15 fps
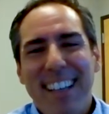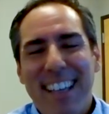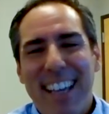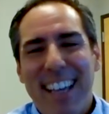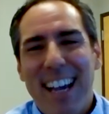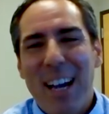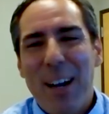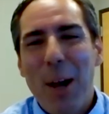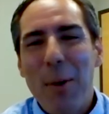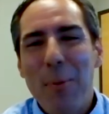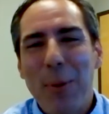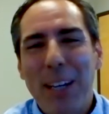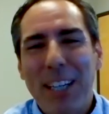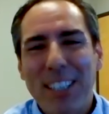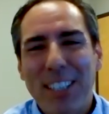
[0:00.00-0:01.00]
Yeah, I
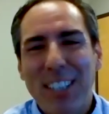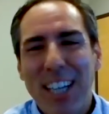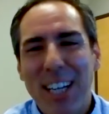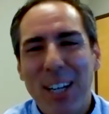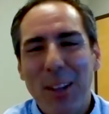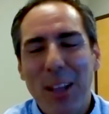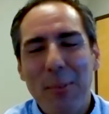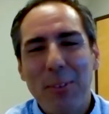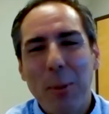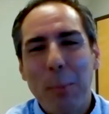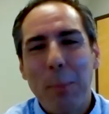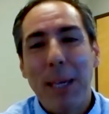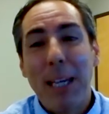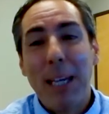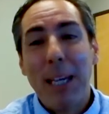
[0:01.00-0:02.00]
wish. I know that was
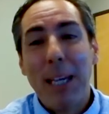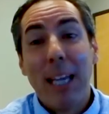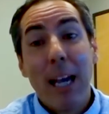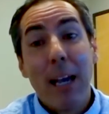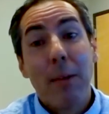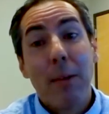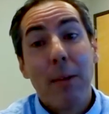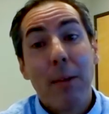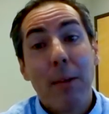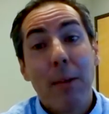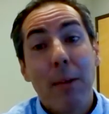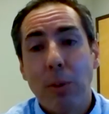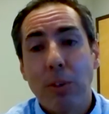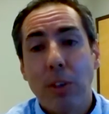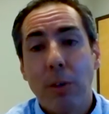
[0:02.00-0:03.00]
a big. That
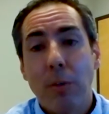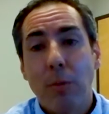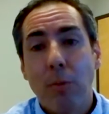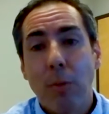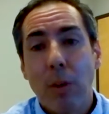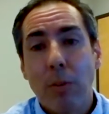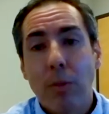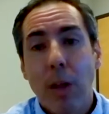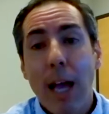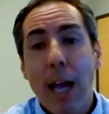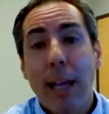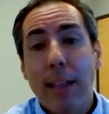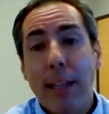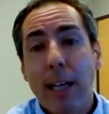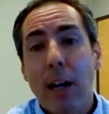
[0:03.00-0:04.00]
actually
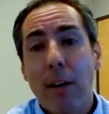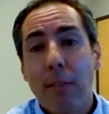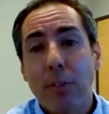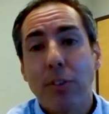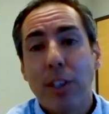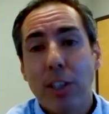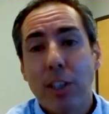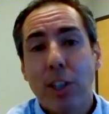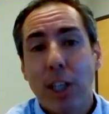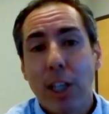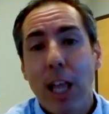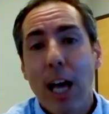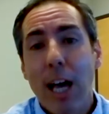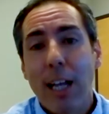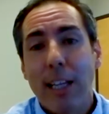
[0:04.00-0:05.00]
I had that conversation a
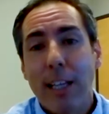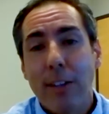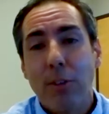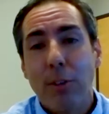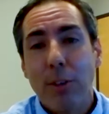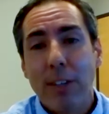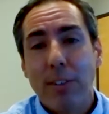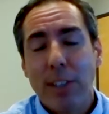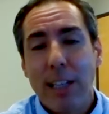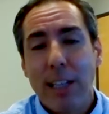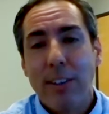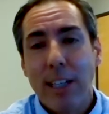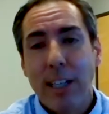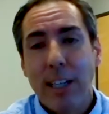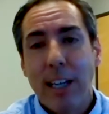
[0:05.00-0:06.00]
lot in
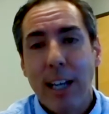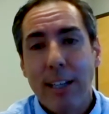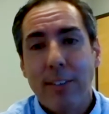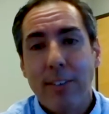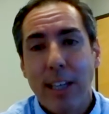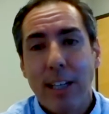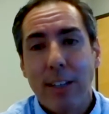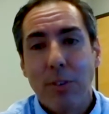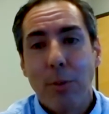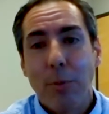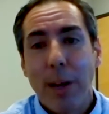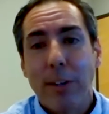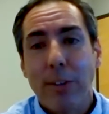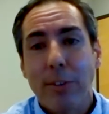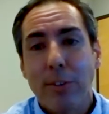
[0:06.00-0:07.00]
2018 and 19 as the
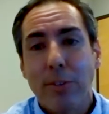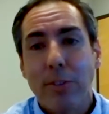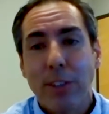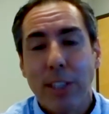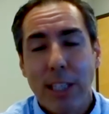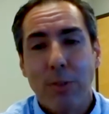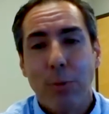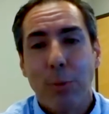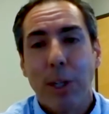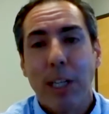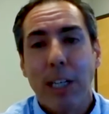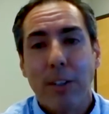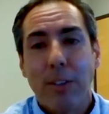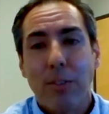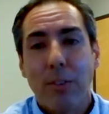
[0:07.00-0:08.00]
Raiders seats were
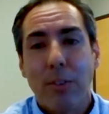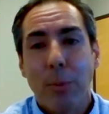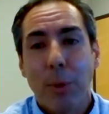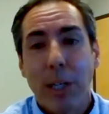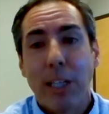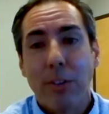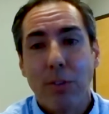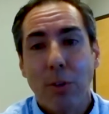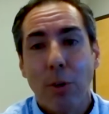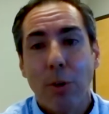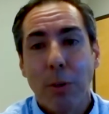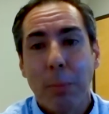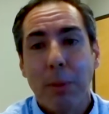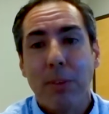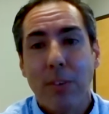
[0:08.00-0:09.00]
getting sold
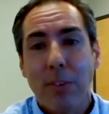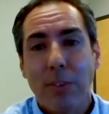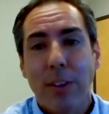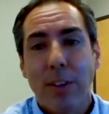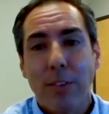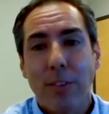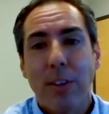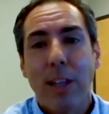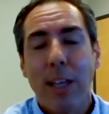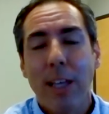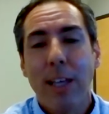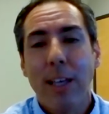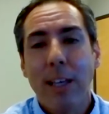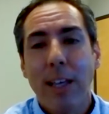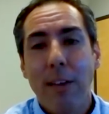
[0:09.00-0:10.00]
to businesses.
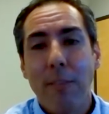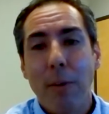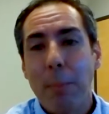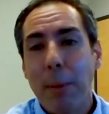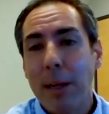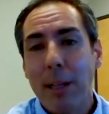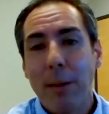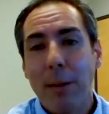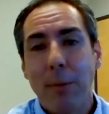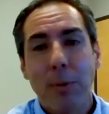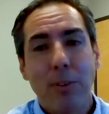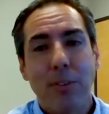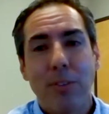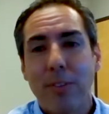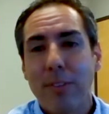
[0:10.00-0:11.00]
Everybody
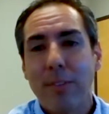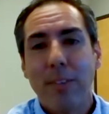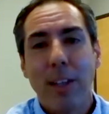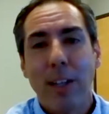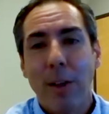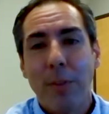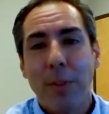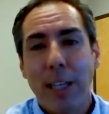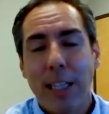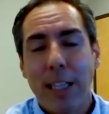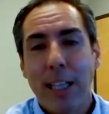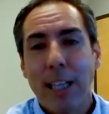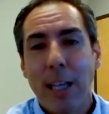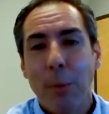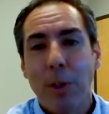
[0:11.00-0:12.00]
was thinking
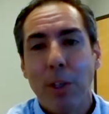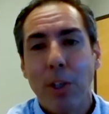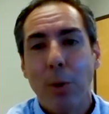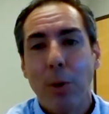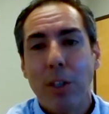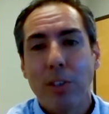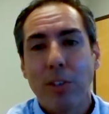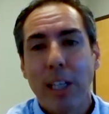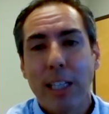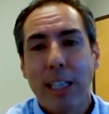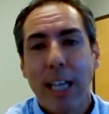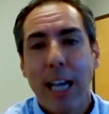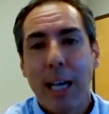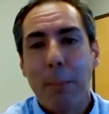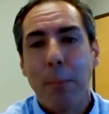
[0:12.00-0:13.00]
that they would do it just like they
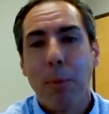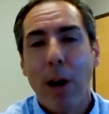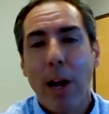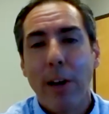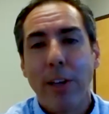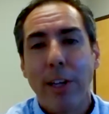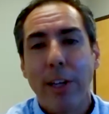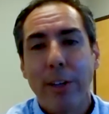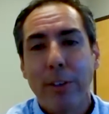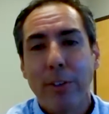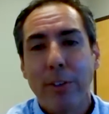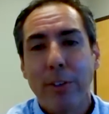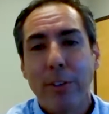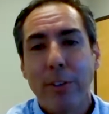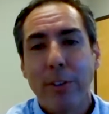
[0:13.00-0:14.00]
had in prior
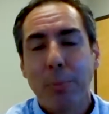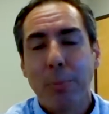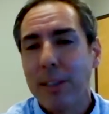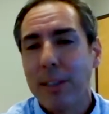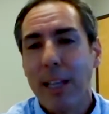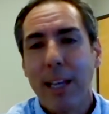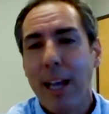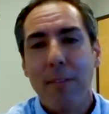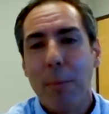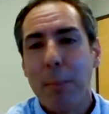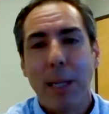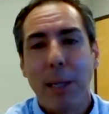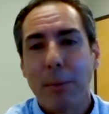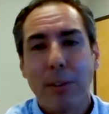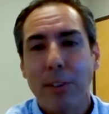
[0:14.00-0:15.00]
years, but they haven't been able
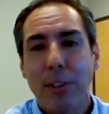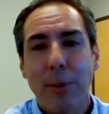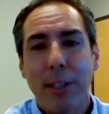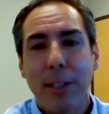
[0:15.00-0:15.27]
to do it.